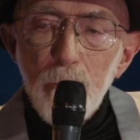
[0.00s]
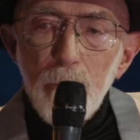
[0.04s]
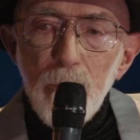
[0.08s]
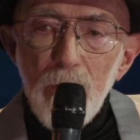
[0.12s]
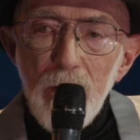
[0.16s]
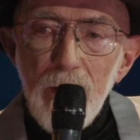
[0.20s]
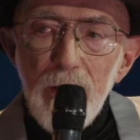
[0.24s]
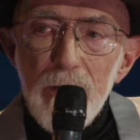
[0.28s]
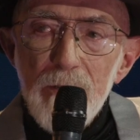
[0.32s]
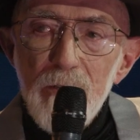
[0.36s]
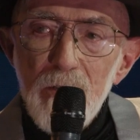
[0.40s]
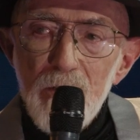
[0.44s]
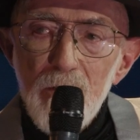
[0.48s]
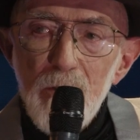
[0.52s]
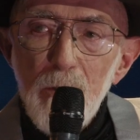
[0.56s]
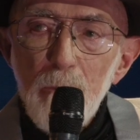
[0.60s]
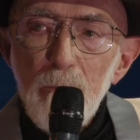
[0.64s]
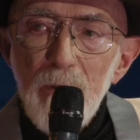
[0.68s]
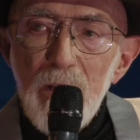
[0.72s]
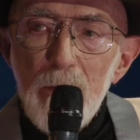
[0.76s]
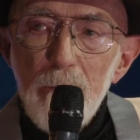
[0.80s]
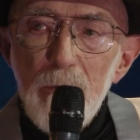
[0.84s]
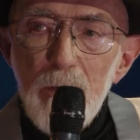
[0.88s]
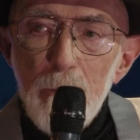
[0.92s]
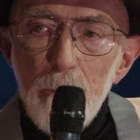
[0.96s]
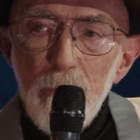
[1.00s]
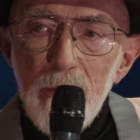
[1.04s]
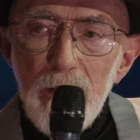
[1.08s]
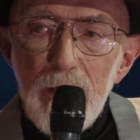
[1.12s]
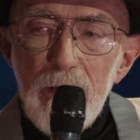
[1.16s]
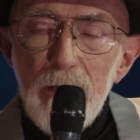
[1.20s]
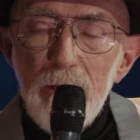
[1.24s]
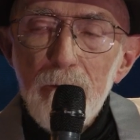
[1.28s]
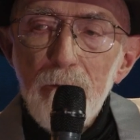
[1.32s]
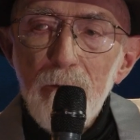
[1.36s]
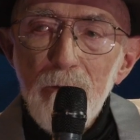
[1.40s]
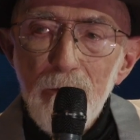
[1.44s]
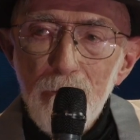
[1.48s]
prices that may be
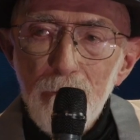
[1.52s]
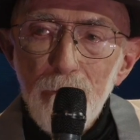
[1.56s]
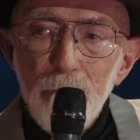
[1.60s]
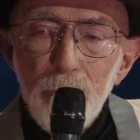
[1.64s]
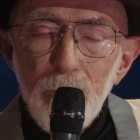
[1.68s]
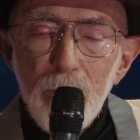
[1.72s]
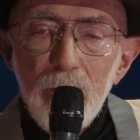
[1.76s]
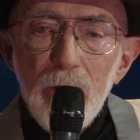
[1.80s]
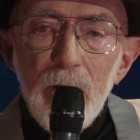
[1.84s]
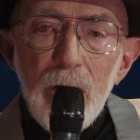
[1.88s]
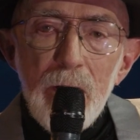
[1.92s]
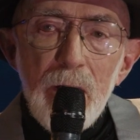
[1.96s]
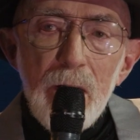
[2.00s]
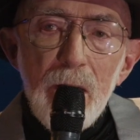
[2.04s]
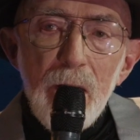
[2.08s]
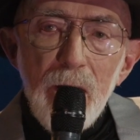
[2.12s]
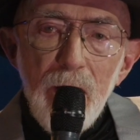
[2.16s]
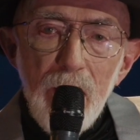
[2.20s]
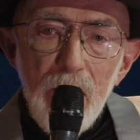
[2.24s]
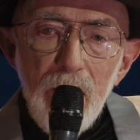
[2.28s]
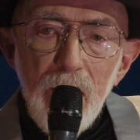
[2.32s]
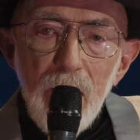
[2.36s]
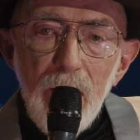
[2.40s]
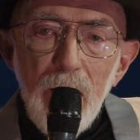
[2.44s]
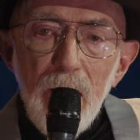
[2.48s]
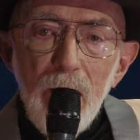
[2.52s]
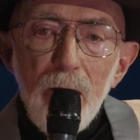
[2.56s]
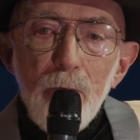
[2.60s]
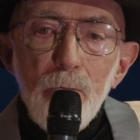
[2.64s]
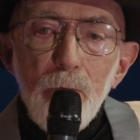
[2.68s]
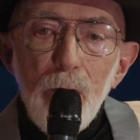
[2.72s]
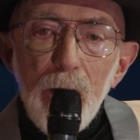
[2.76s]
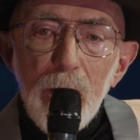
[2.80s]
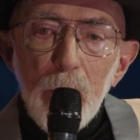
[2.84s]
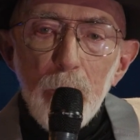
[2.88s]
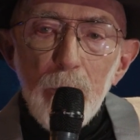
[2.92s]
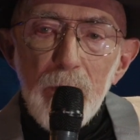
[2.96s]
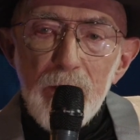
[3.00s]
paid for
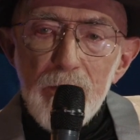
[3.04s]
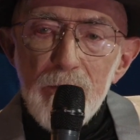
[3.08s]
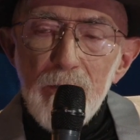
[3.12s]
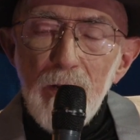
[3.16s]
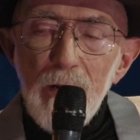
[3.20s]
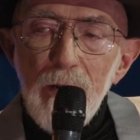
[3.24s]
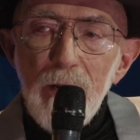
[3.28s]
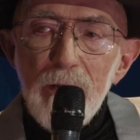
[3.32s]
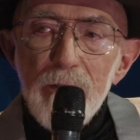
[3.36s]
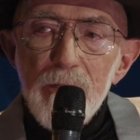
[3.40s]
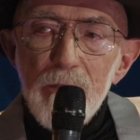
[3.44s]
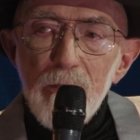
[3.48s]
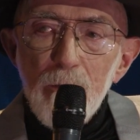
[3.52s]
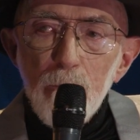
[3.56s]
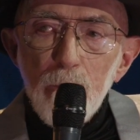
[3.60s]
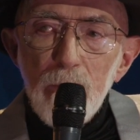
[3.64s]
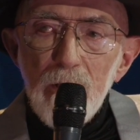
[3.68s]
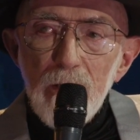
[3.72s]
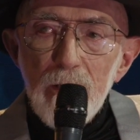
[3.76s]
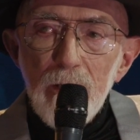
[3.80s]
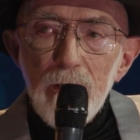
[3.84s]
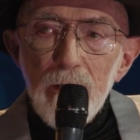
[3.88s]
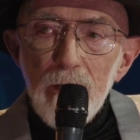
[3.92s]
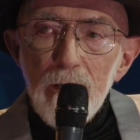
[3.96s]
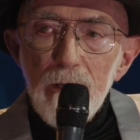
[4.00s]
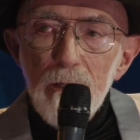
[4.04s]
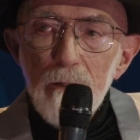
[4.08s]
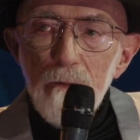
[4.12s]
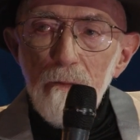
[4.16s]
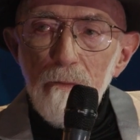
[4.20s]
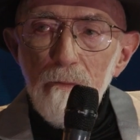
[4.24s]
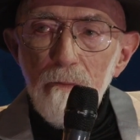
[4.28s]
following science completely.